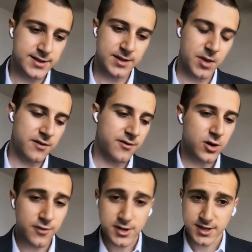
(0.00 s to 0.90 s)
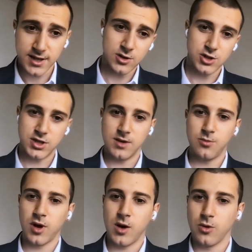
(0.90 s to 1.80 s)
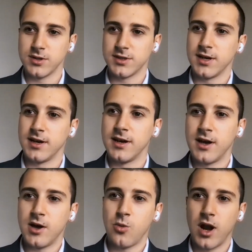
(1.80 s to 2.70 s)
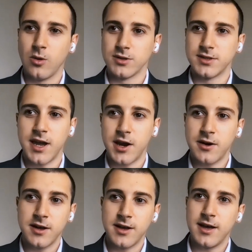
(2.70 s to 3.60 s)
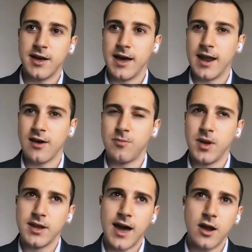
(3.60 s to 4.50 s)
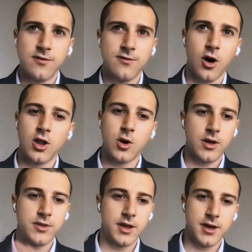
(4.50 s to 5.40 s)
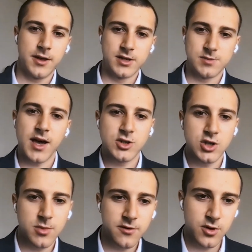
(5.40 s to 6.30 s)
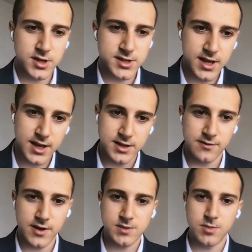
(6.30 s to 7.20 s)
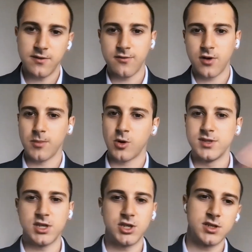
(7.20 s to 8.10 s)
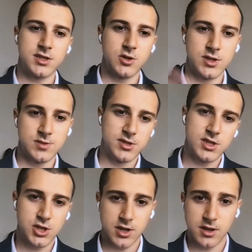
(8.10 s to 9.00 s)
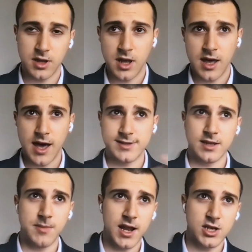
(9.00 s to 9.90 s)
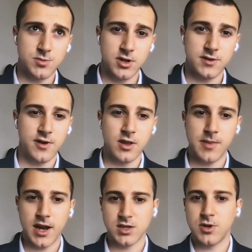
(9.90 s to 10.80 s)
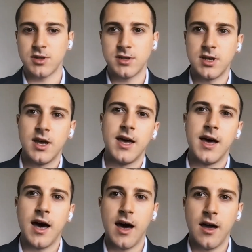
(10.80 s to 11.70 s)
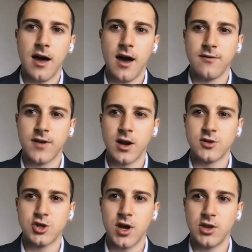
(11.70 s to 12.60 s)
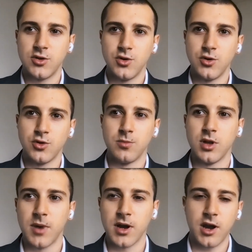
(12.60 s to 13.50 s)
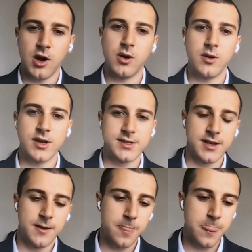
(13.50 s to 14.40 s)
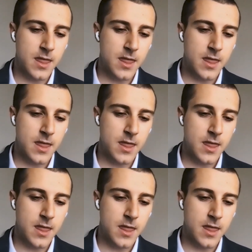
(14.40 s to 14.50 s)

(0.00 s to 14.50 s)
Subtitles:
Did my very first internship when I was there. And I've been kind of all around the spectrum of real estate investment, from acquisitions to disposition, asset management, fund management. I've kind of tried to build my career as a